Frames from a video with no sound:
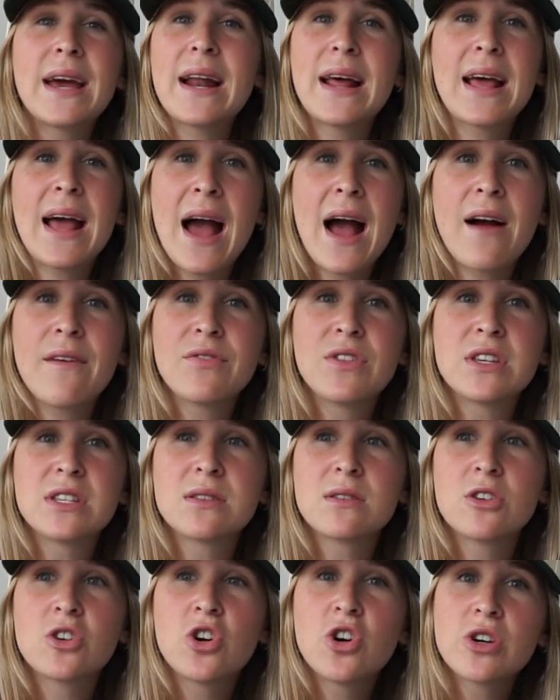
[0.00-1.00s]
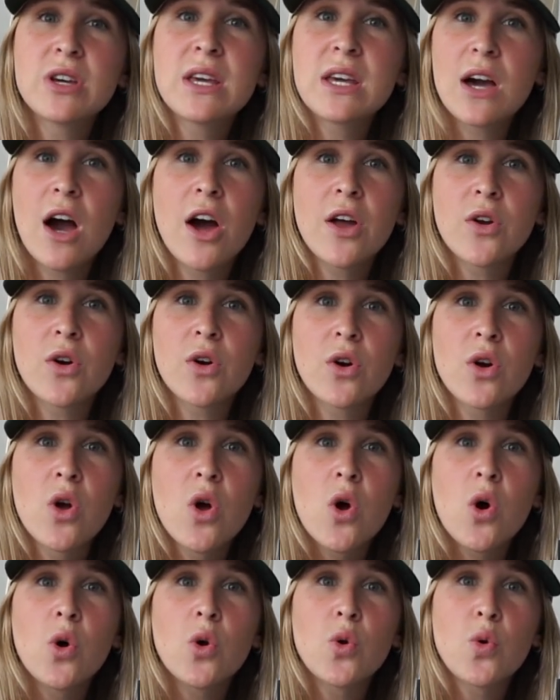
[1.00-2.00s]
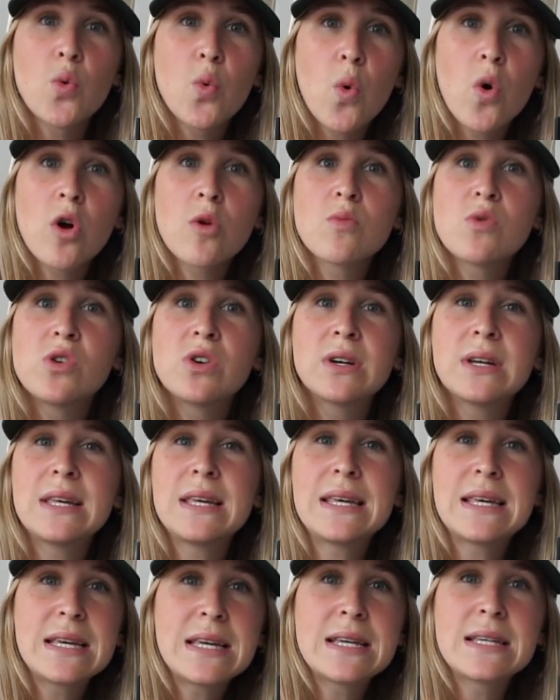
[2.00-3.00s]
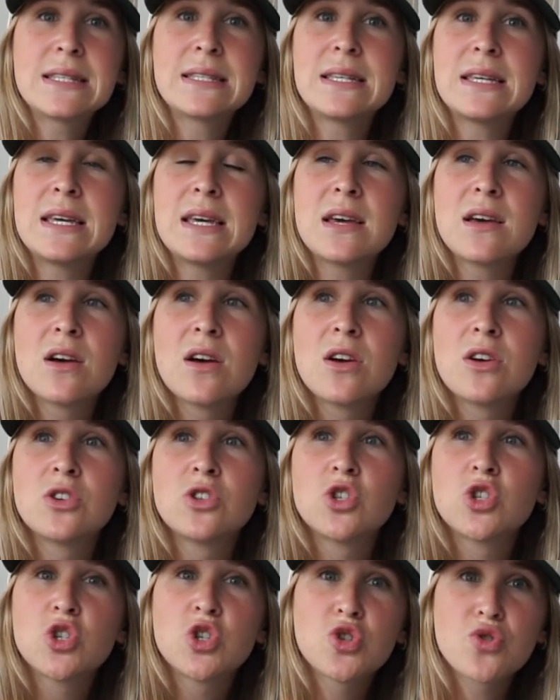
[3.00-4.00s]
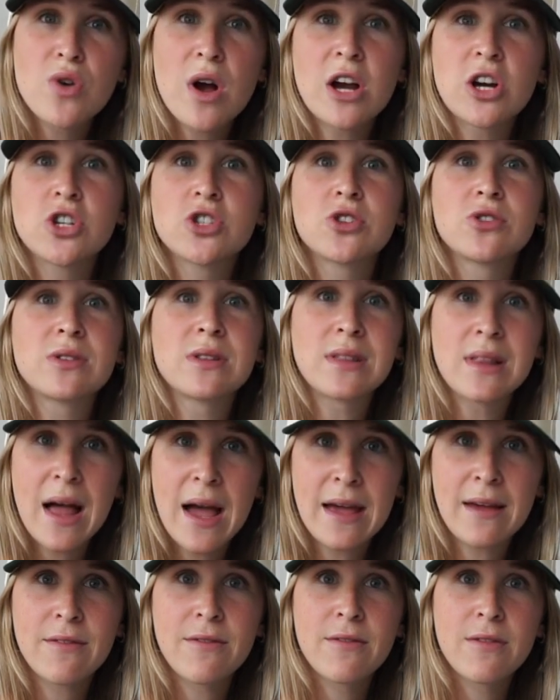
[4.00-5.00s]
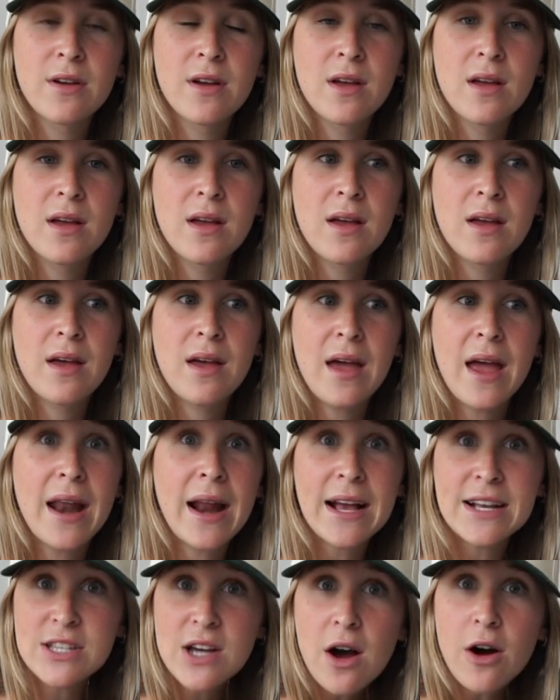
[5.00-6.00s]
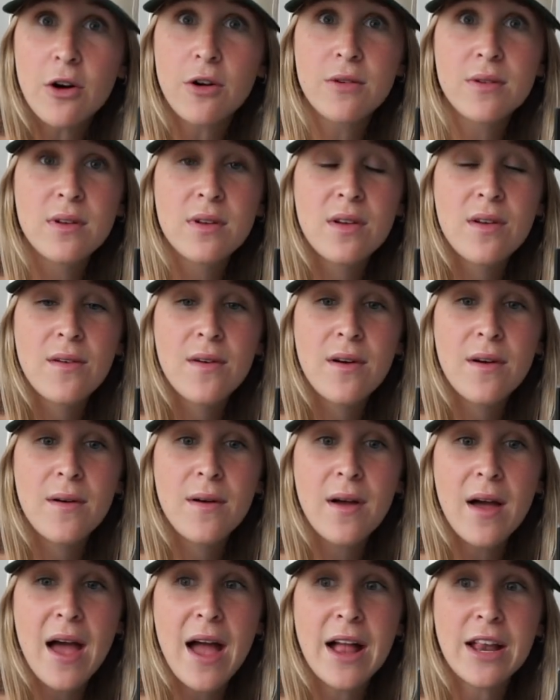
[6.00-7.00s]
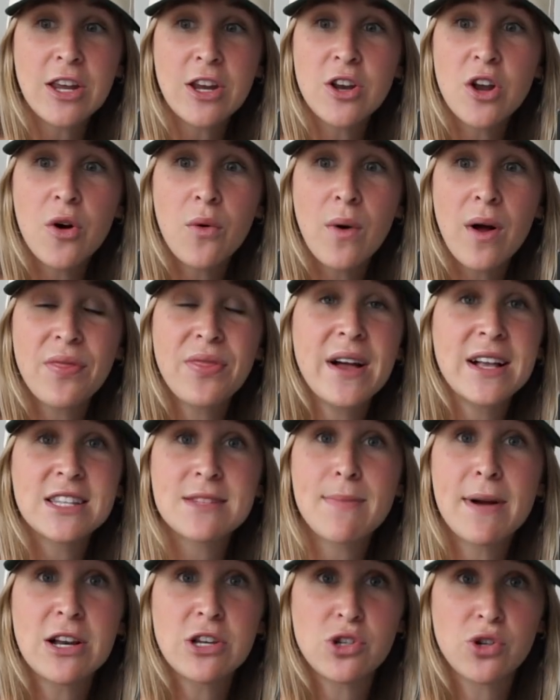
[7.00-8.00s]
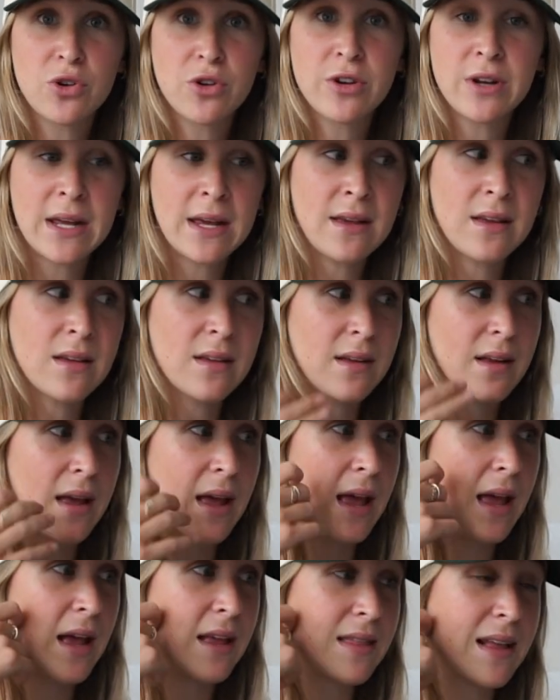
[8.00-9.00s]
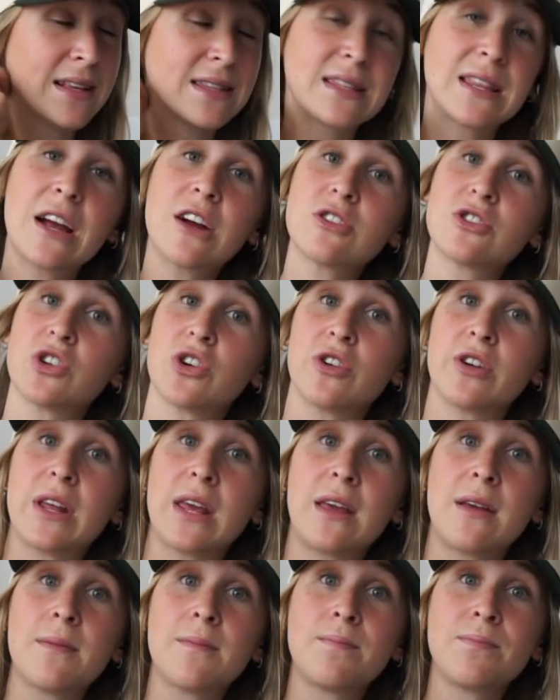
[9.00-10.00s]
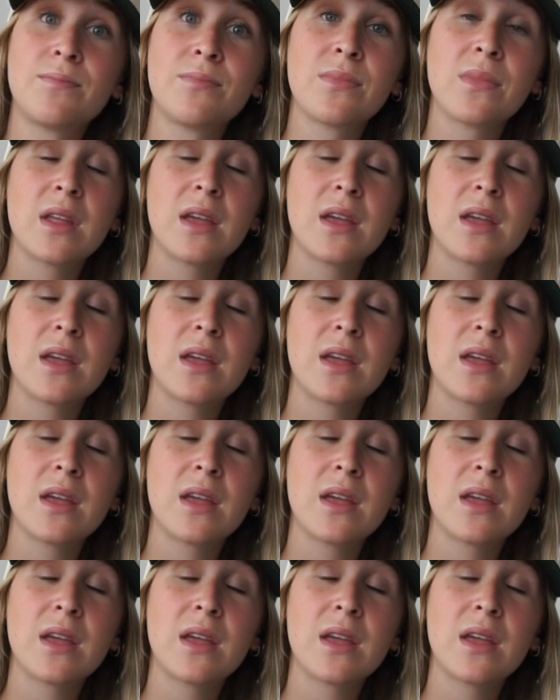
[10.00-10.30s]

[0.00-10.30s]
can't I have this cookie cutter, normal, easy, structured life? And I don't. And you know what? That's my journey and that's their journey.